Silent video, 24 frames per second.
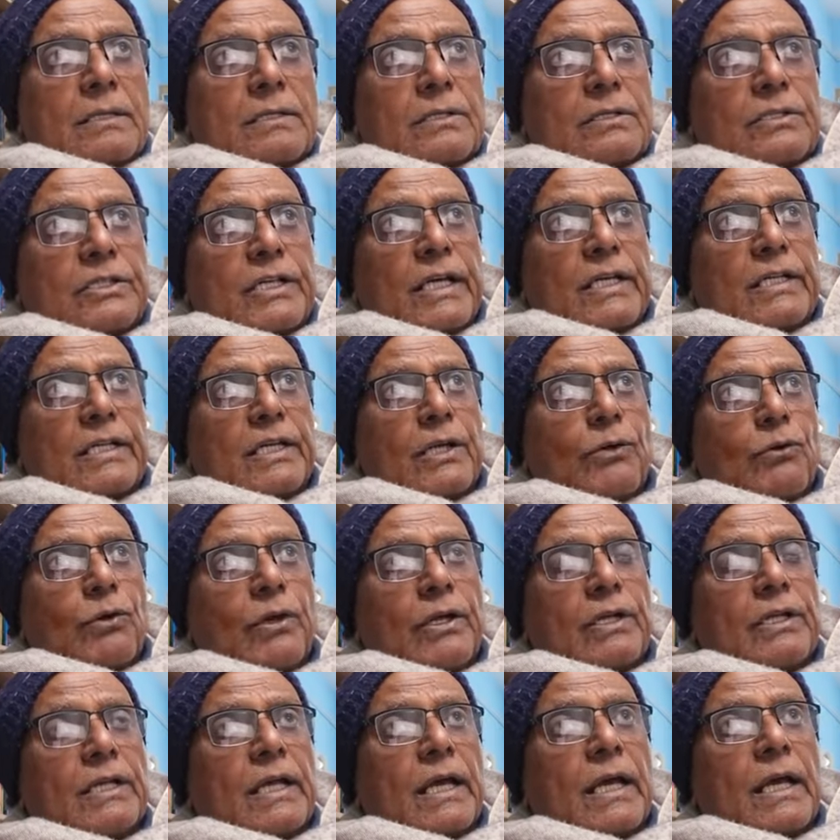check
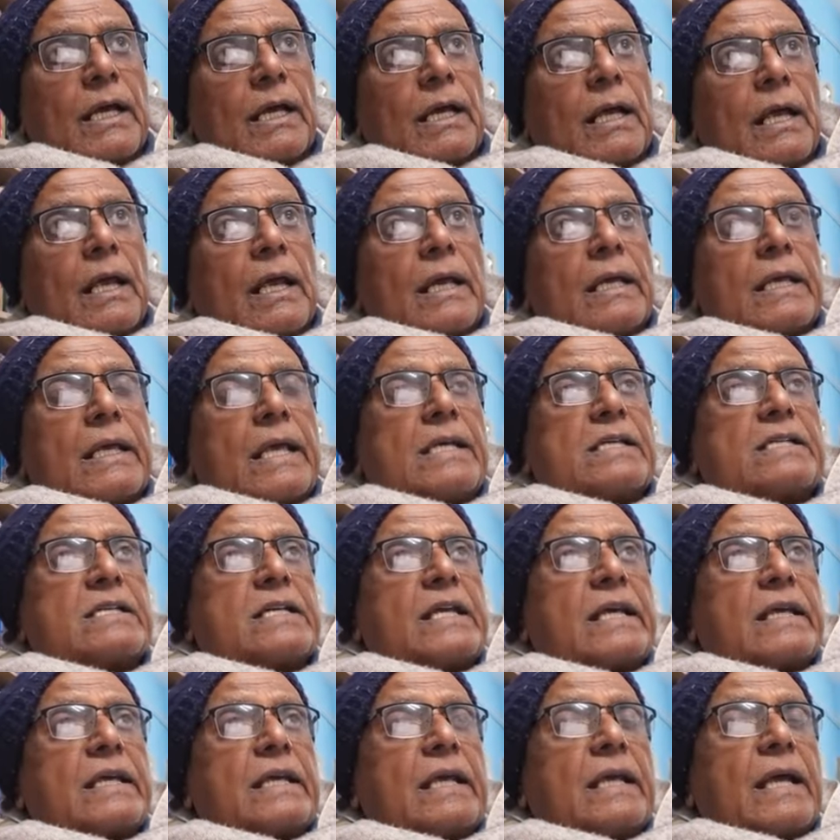during the case
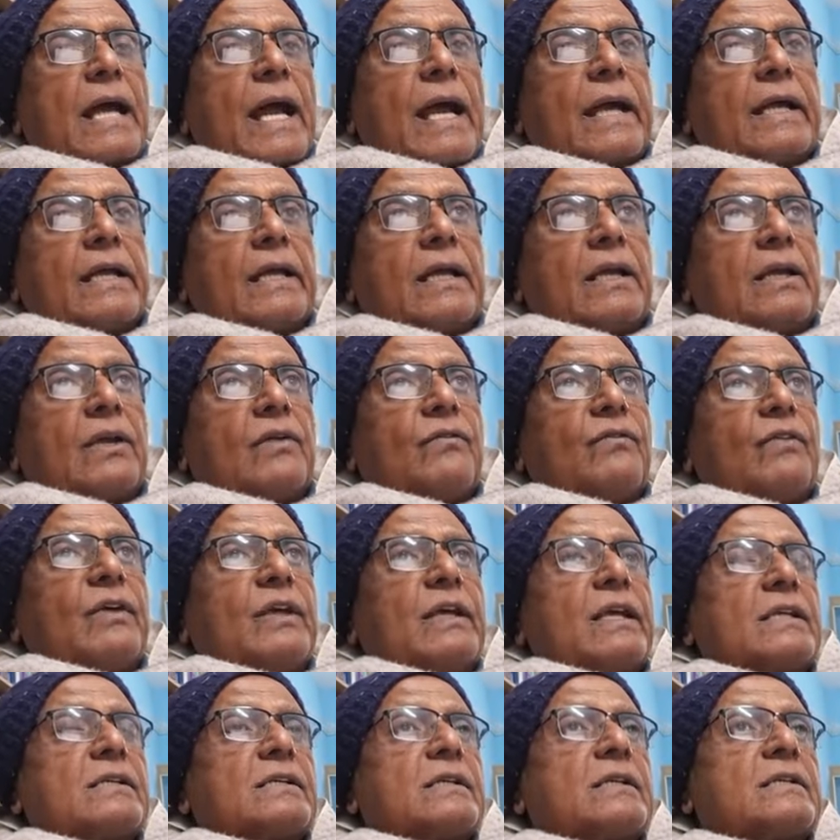taking?
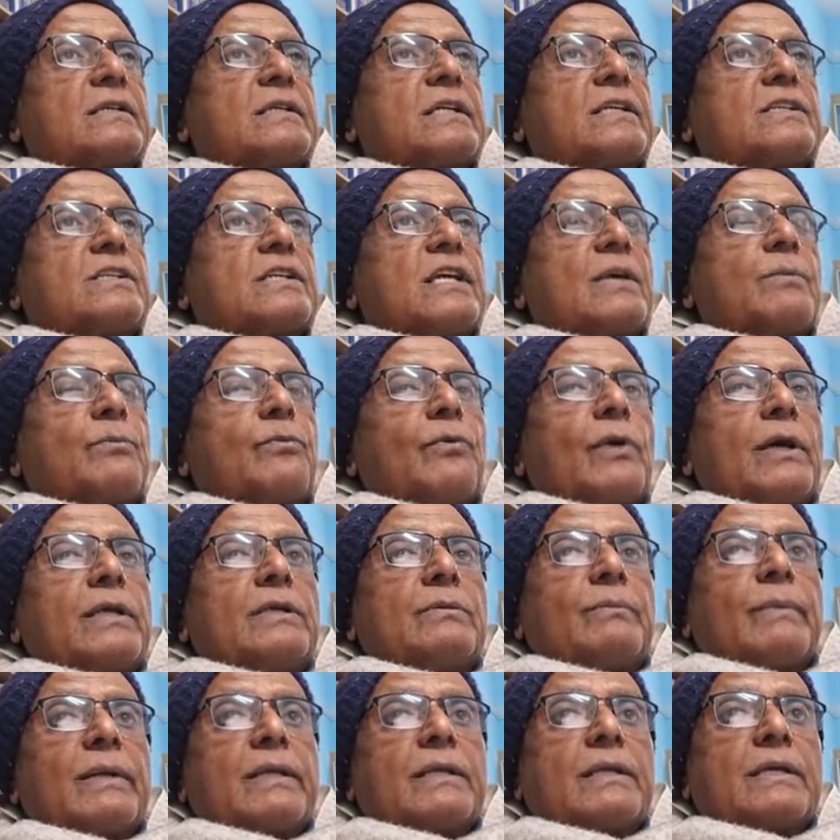Identification stepwise
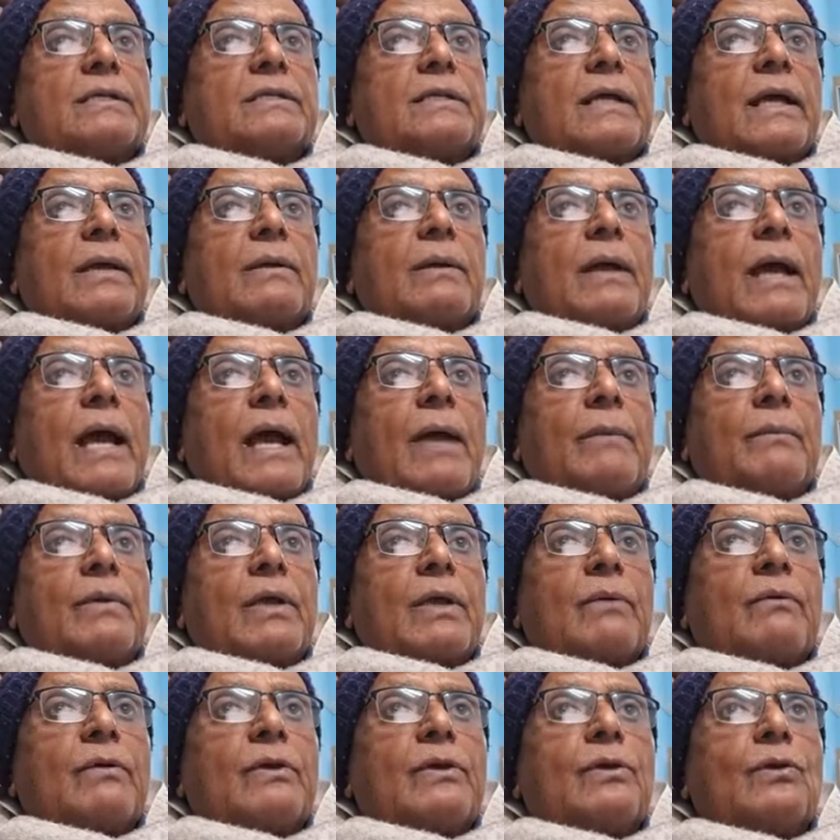methods I am
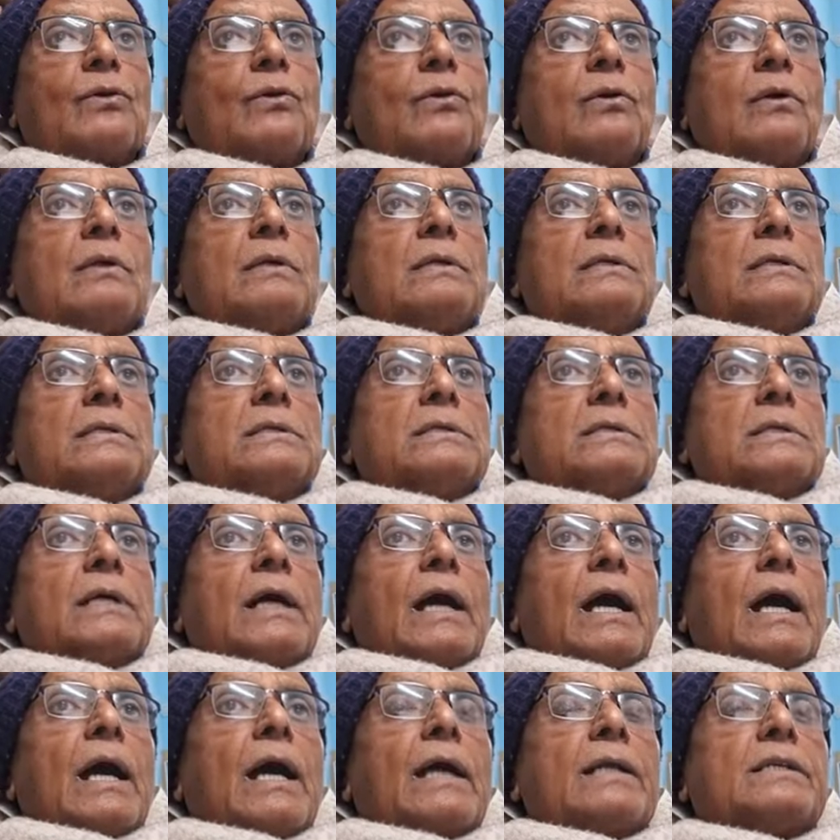giving you.
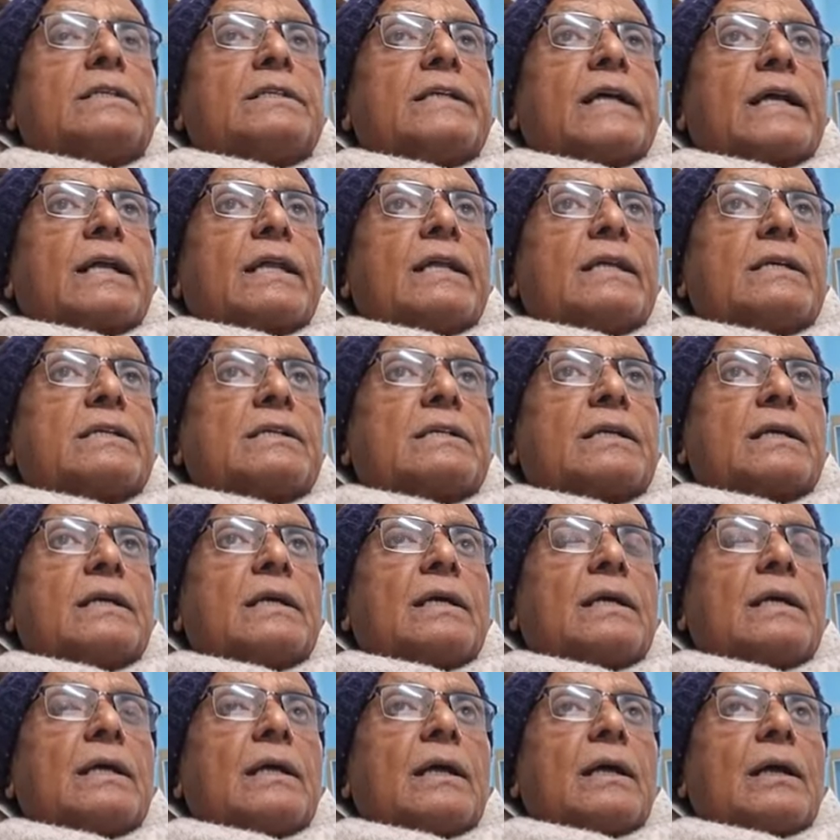Checklist
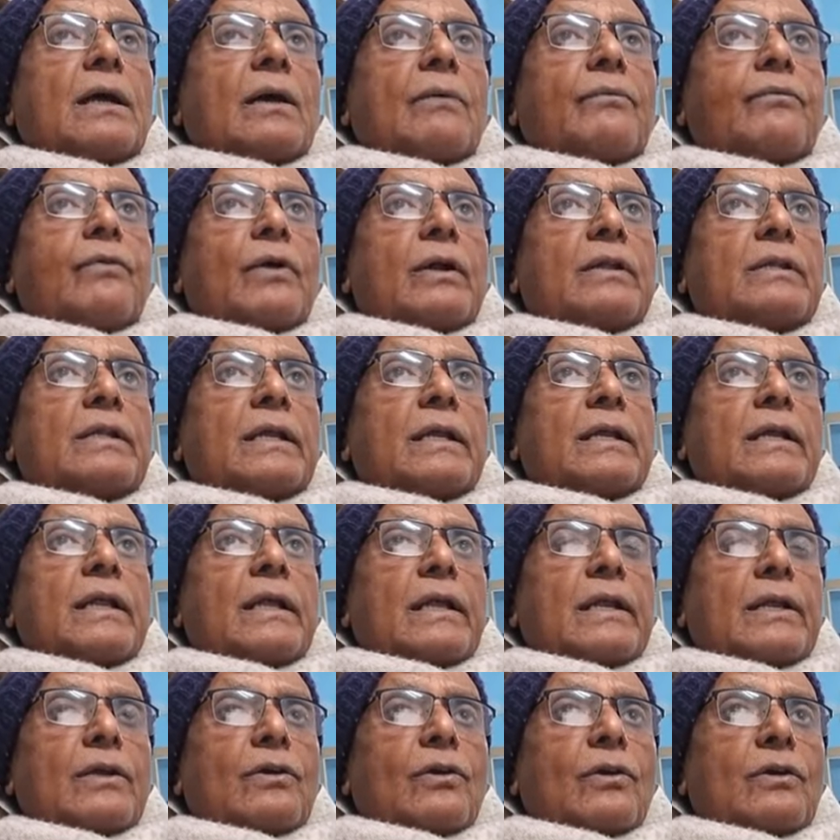for the
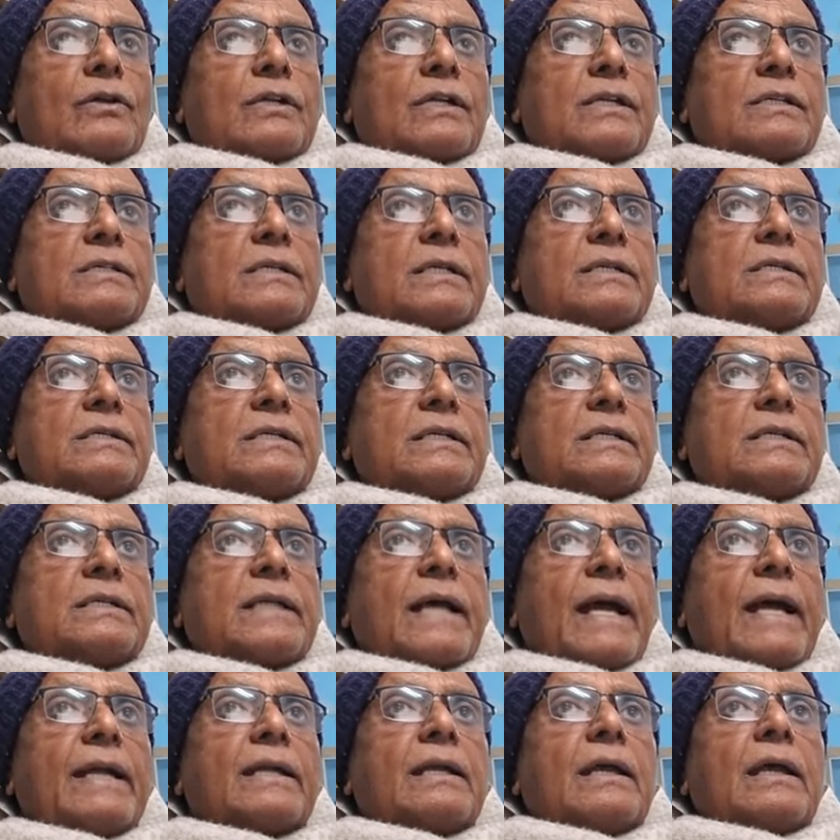recognition is
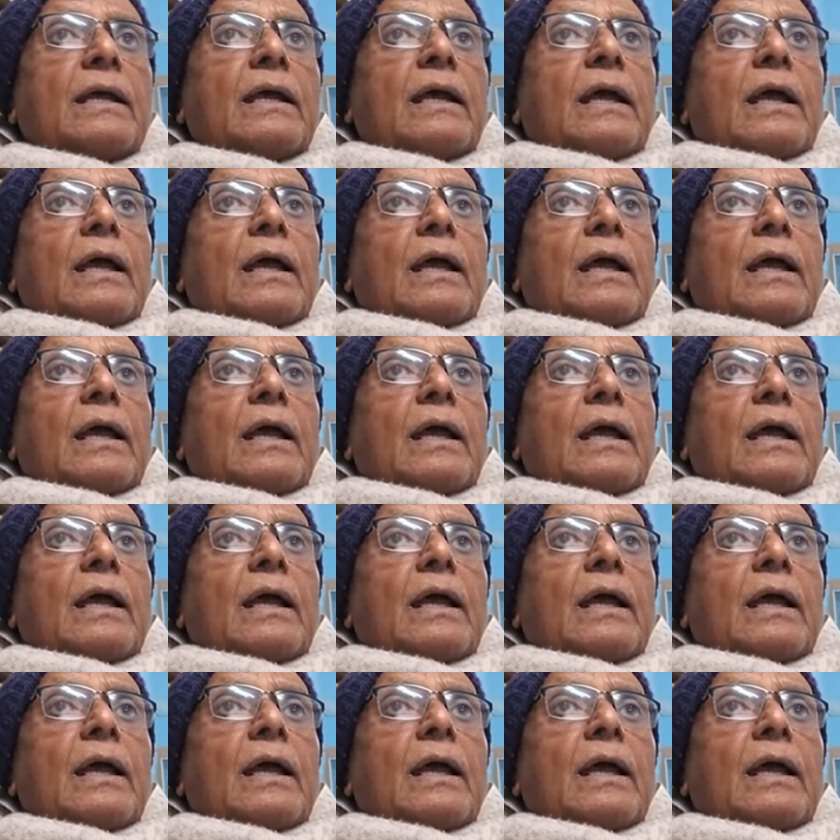that